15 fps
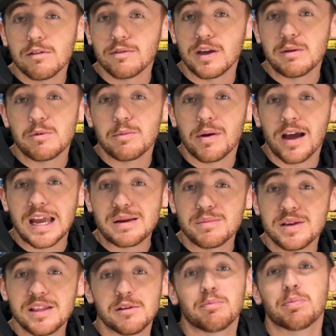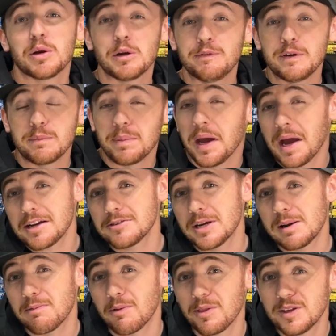of ammo behind me, the perfect
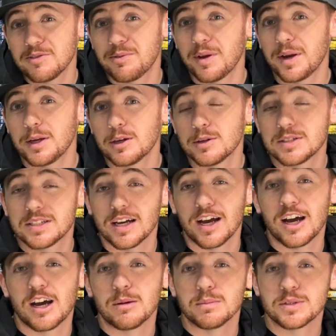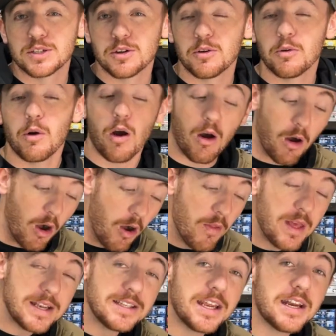backdrop for these videos. So all
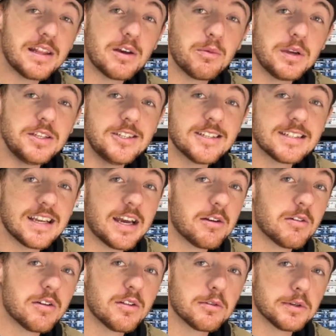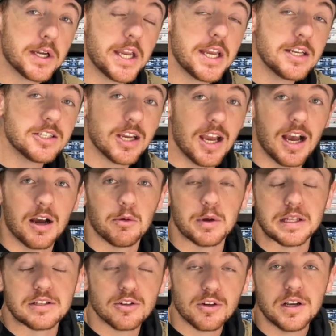that data that we just got out on the range,
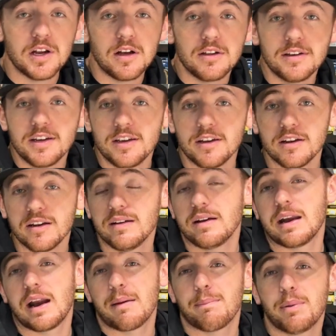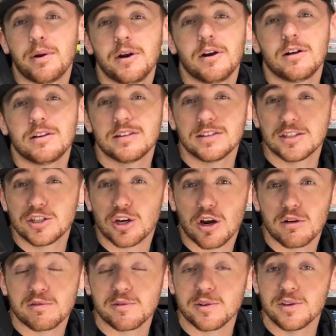we took it all in here and I put it all into the
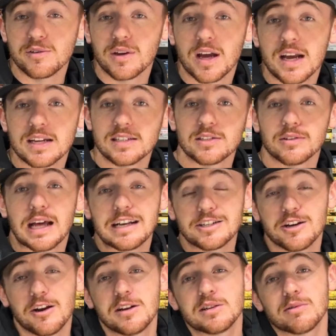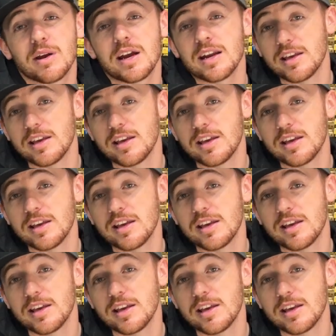chart for you guys. So that chart is right